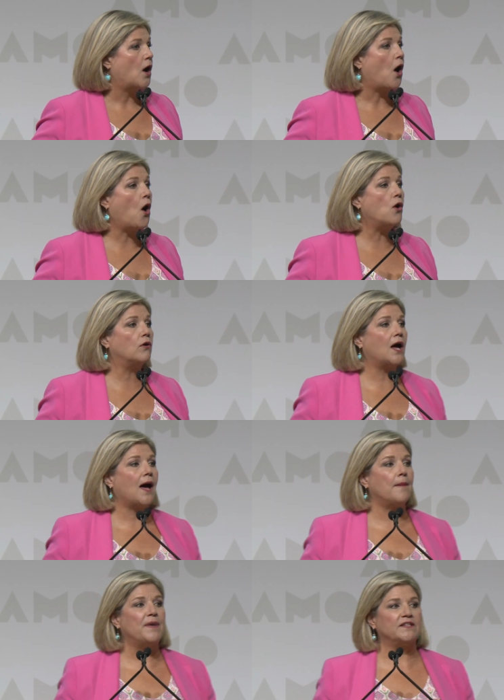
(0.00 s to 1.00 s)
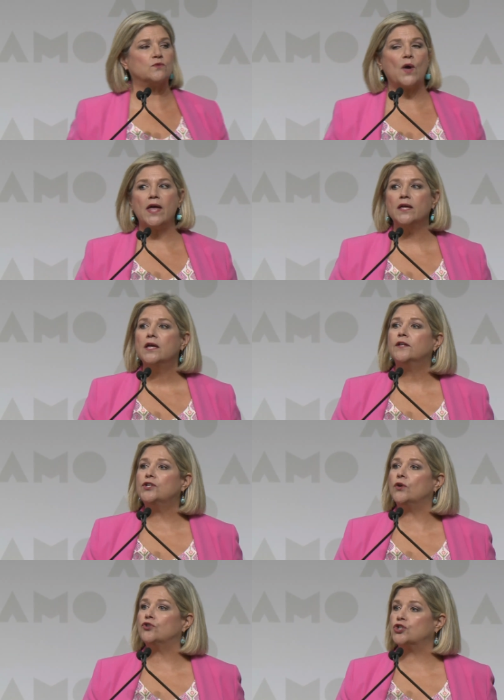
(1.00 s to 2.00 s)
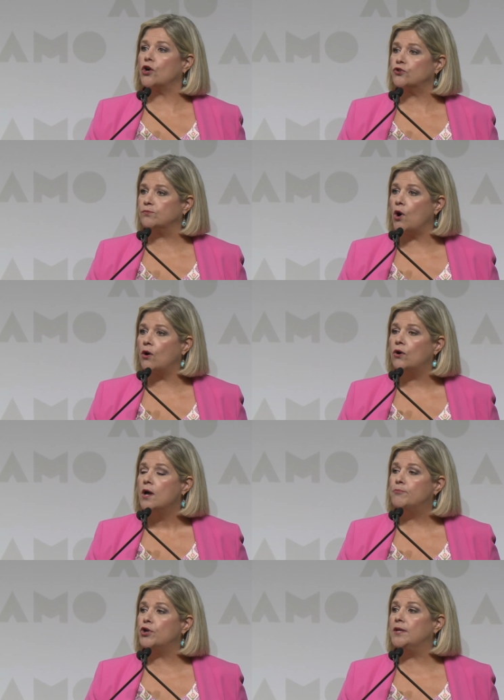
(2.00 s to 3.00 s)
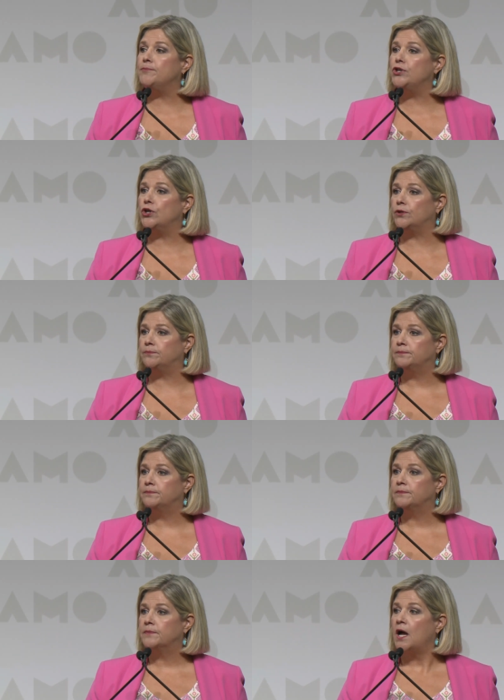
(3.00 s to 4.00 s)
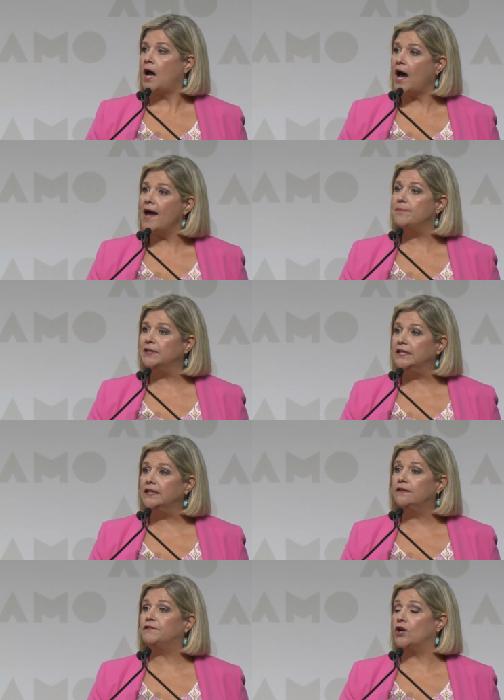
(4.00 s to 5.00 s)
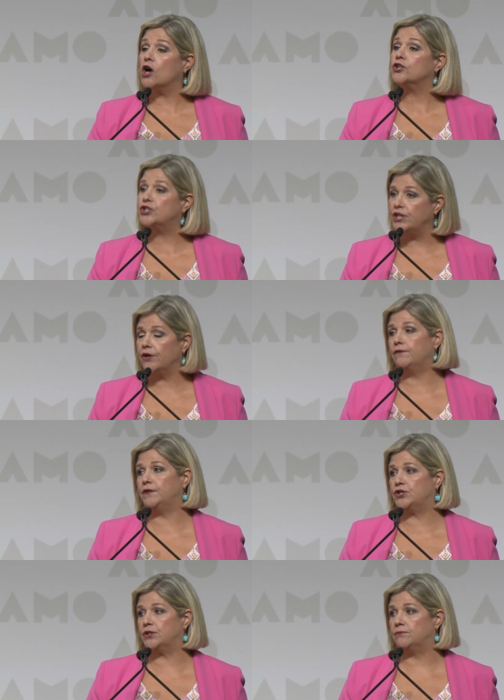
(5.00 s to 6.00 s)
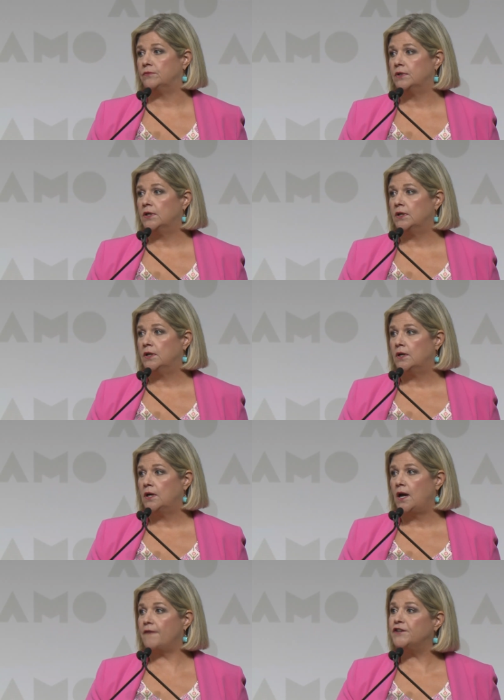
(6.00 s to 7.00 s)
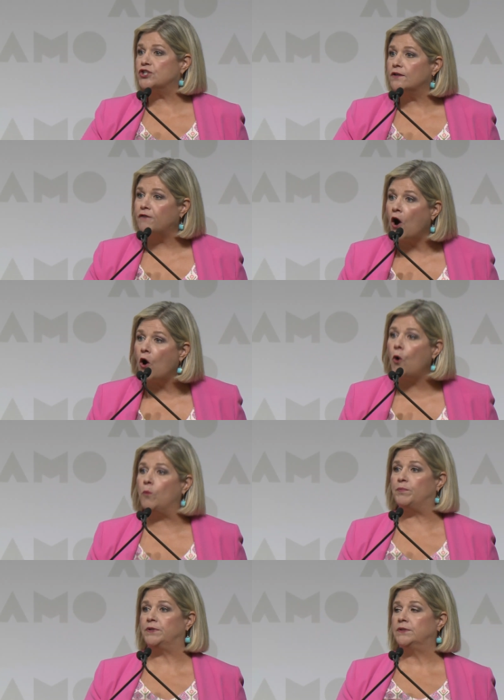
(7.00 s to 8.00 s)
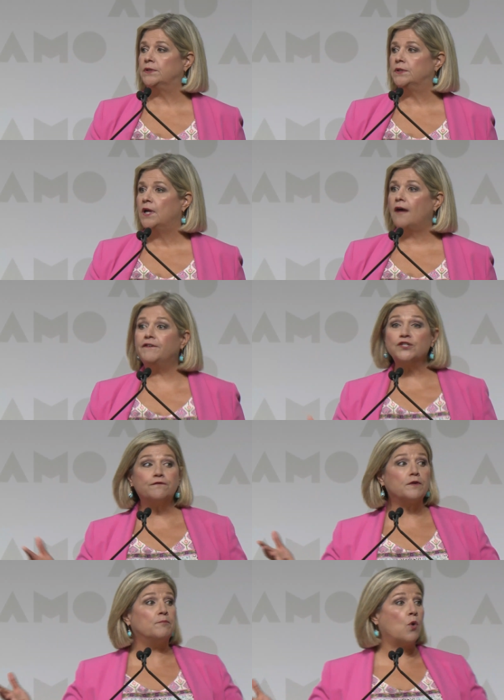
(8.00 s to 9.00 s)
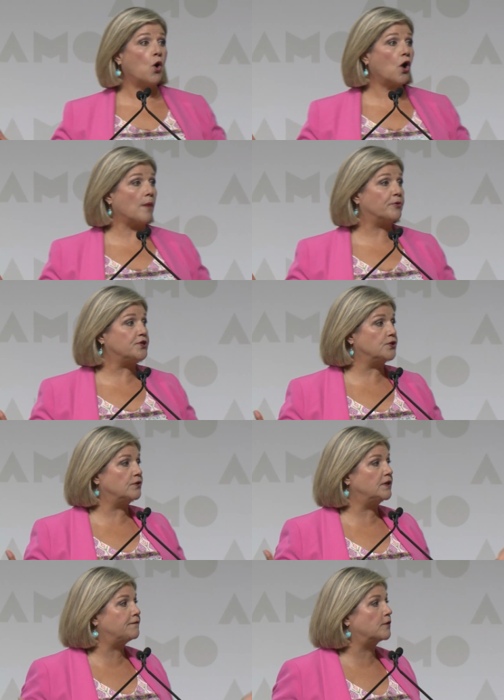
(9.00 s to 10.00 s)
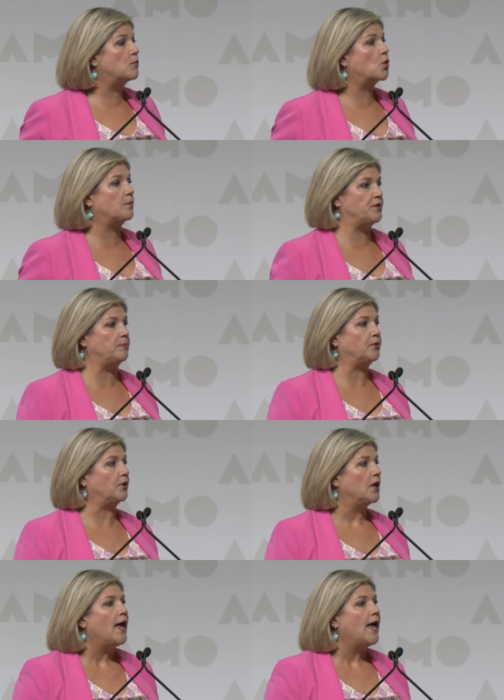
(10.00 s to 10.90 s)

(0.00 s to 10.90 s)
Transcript: On a besoin d'un changement pour le mieux. I believe in our shared vision, a vision of hope, a vision for more opportunity for more people,